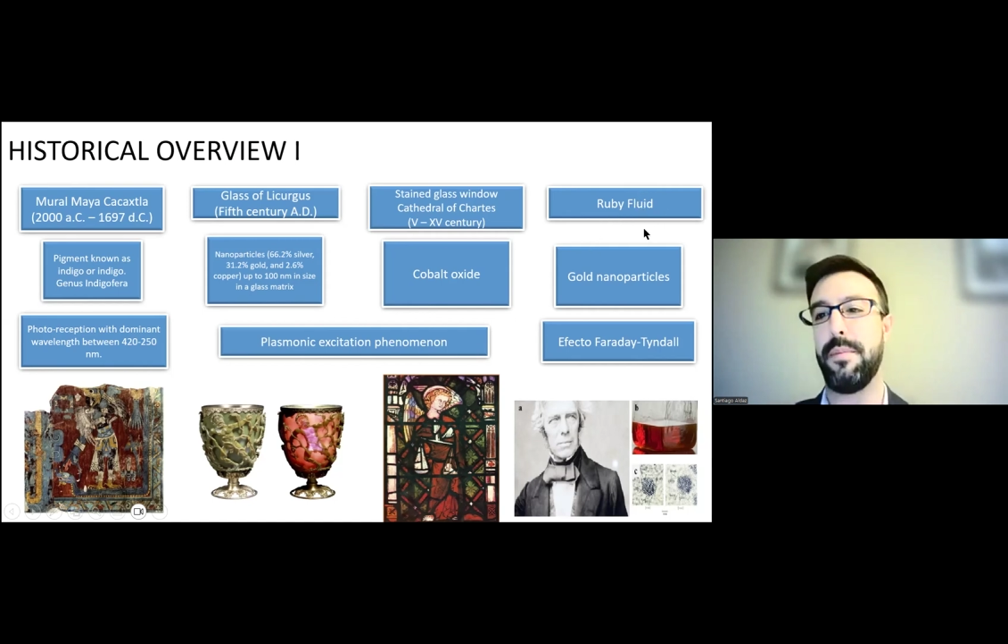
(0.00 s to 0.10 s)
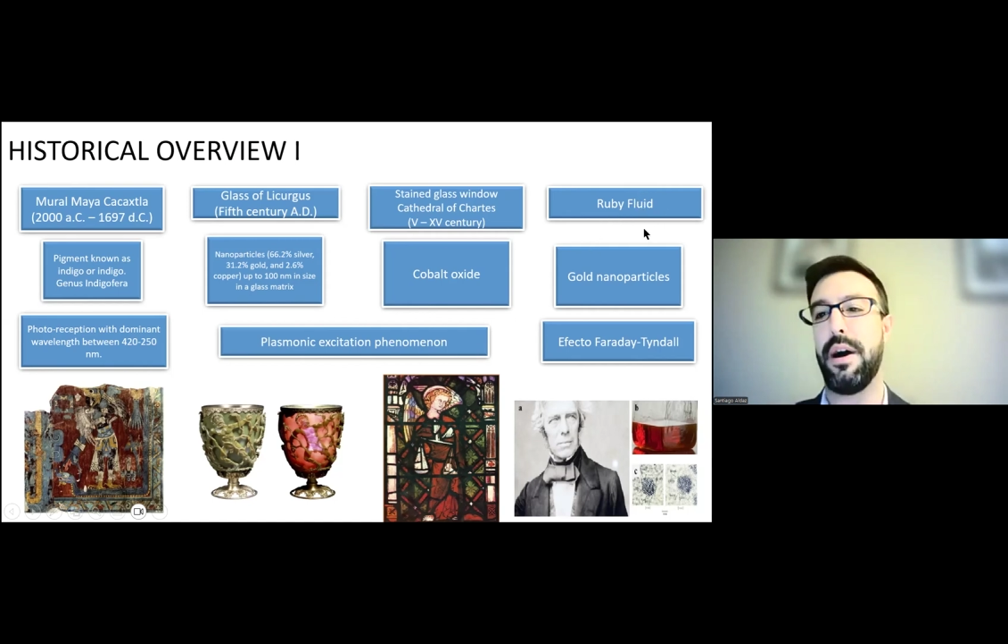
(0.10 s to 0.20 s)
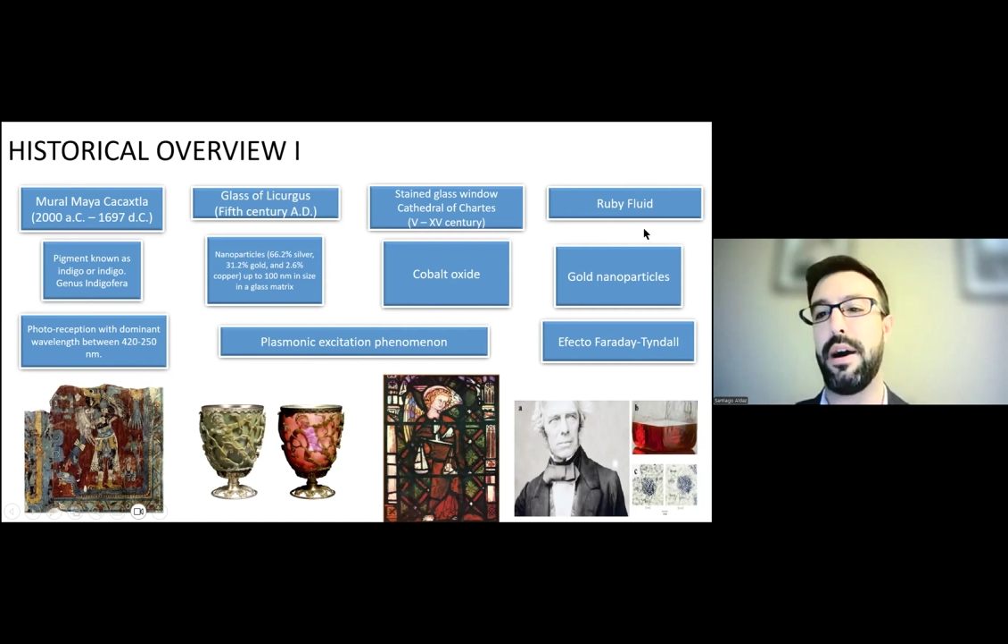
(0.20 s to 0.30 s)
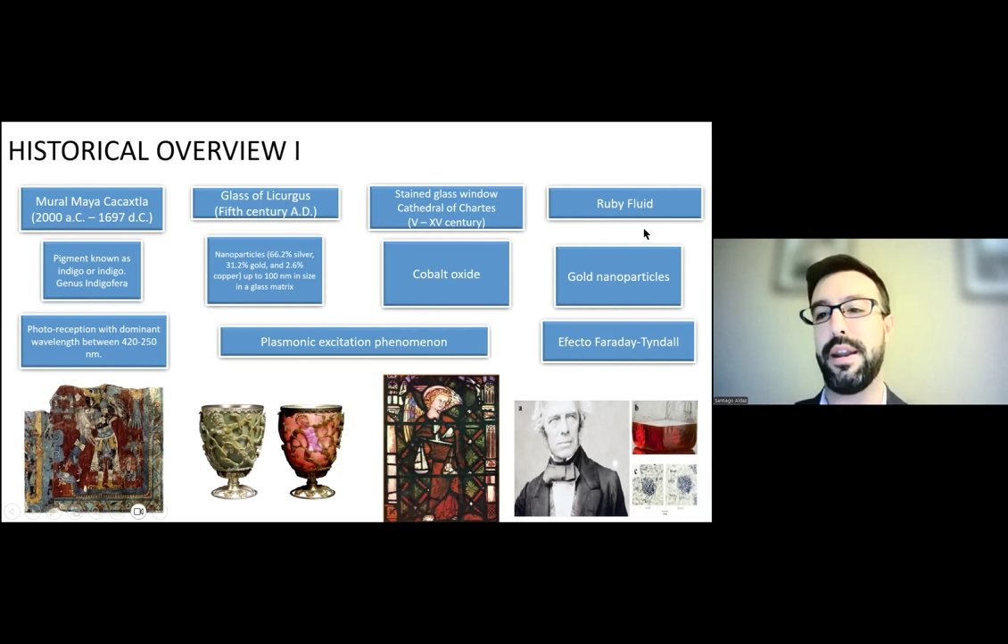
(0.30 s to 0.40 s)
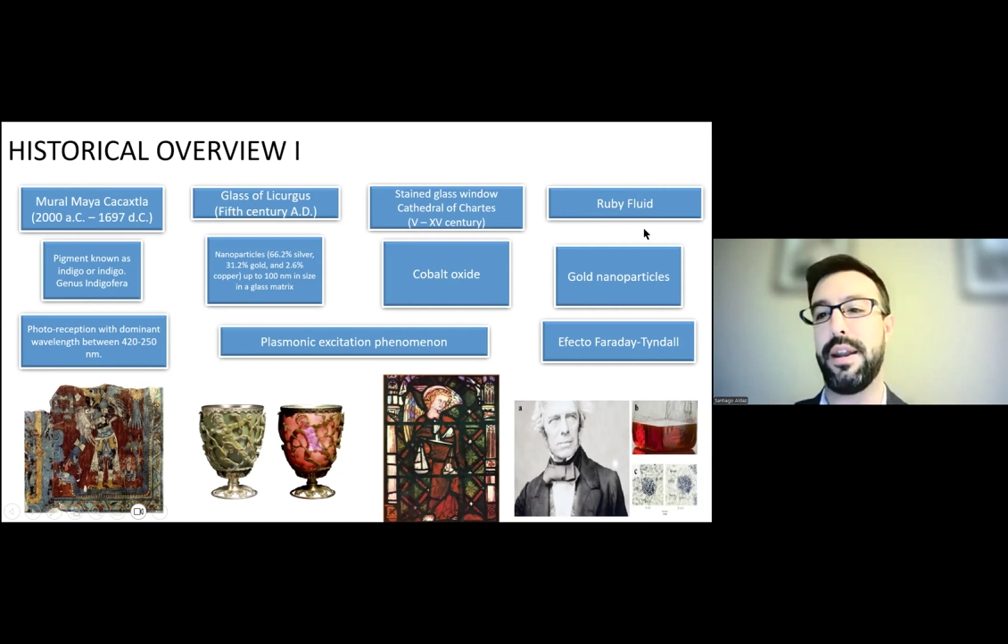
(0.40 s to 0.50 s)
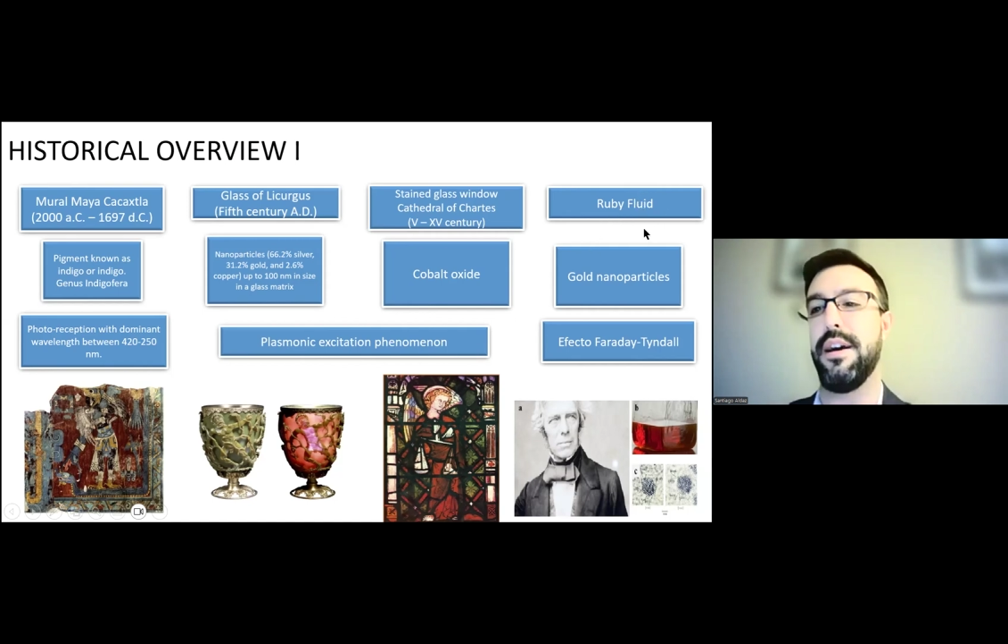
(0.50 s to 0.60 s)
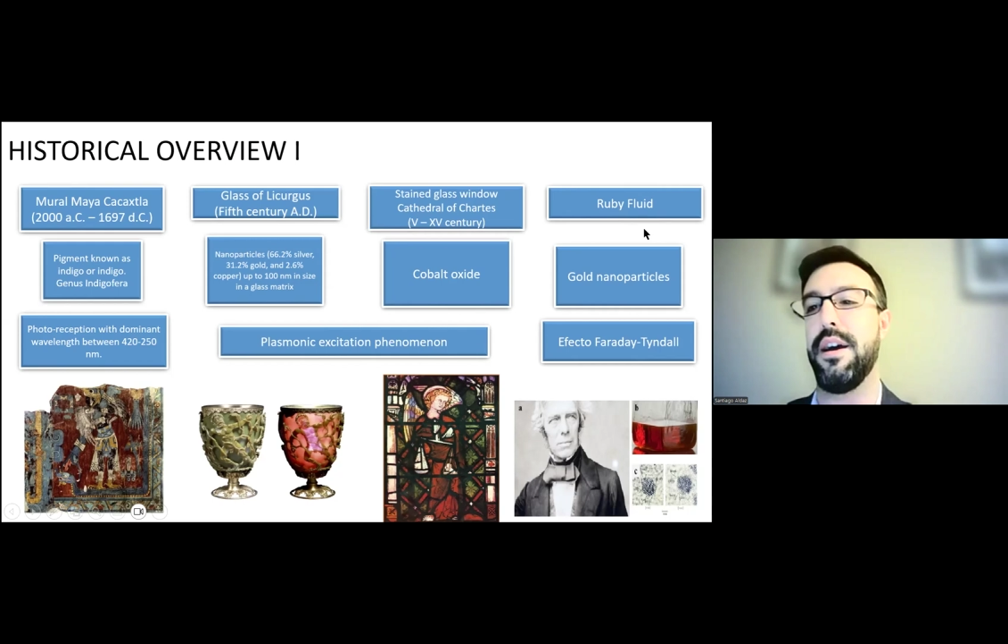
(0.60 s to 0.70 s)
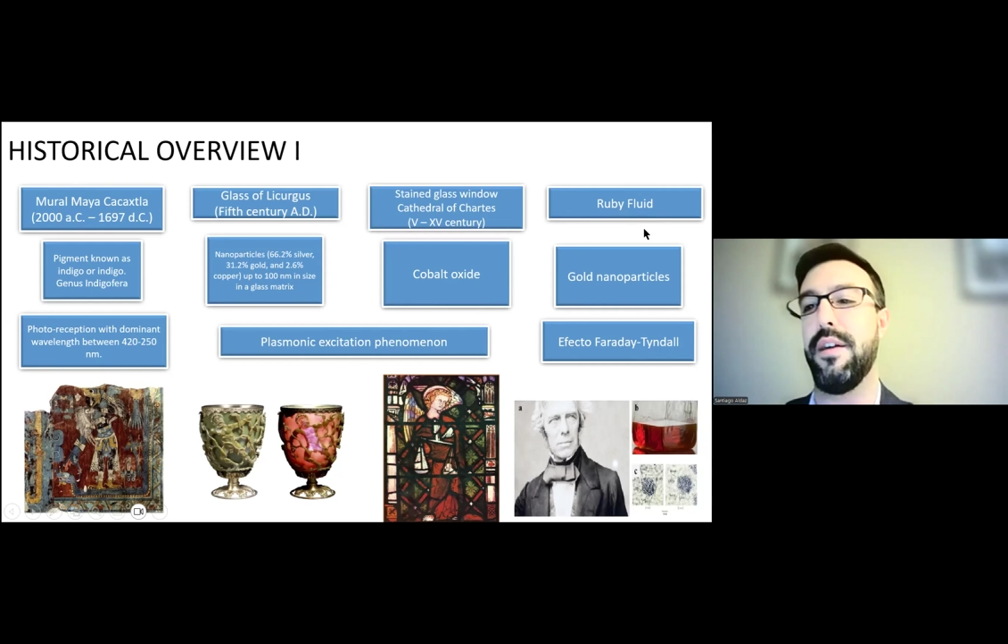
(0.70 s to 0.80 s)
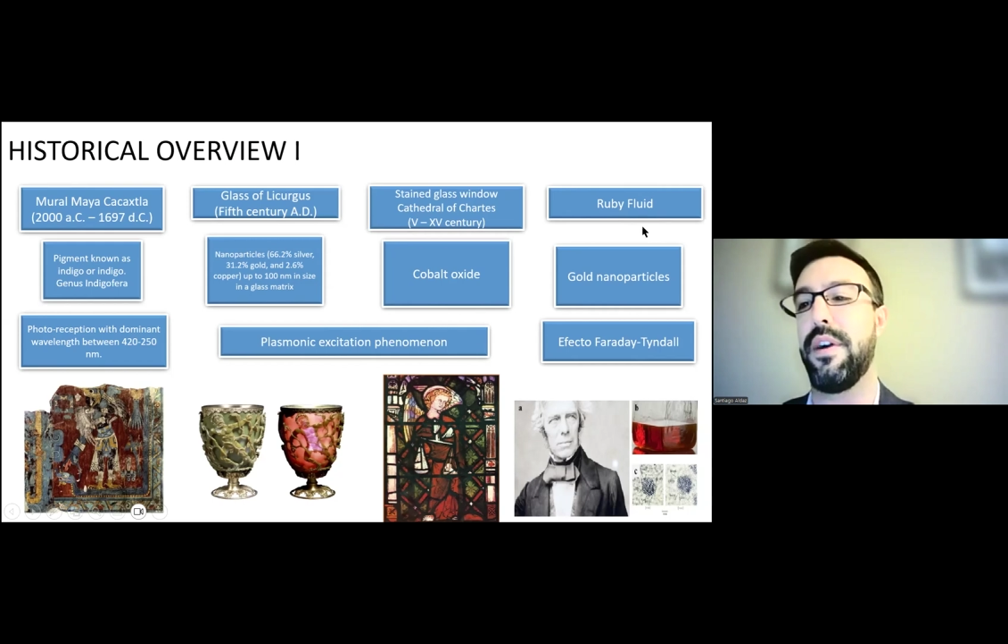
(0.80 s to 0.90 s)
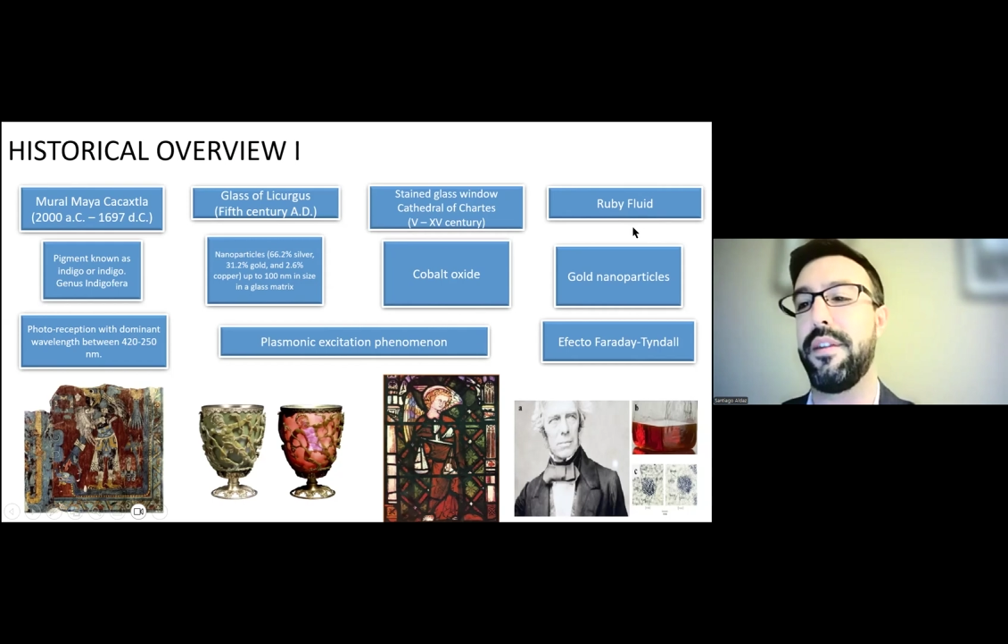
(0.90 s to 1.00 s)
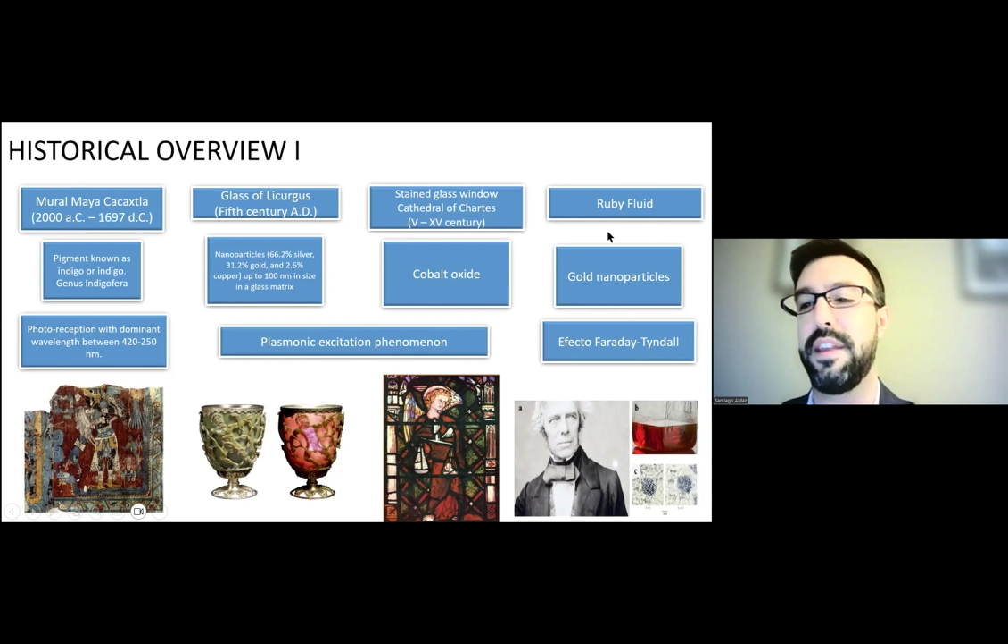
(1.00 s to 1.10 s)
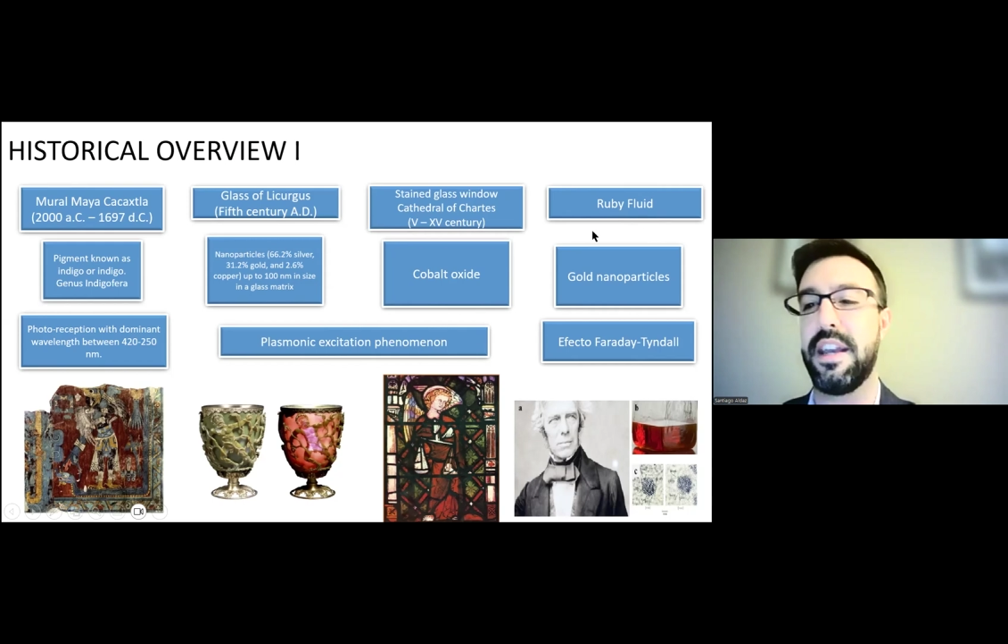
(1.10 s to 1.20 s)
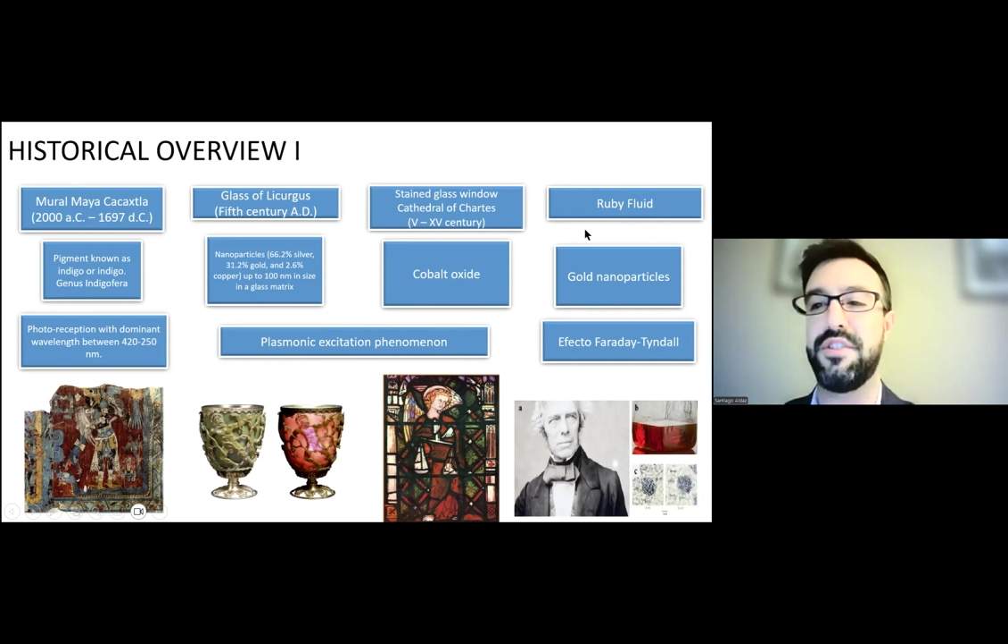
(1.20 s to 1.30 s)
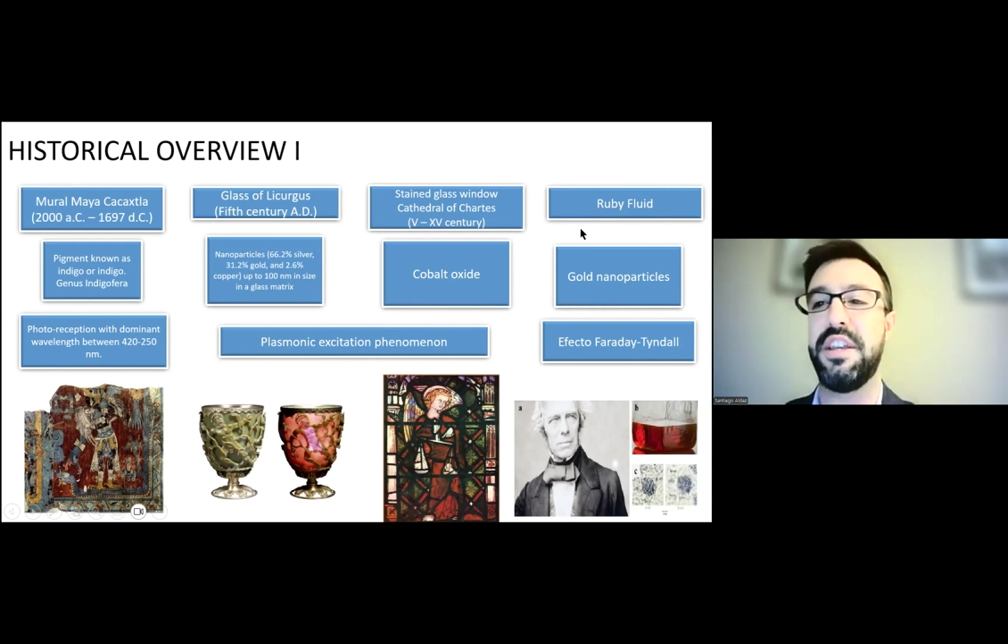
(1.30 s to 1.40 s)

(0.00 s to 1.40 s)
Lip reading: by Faraday and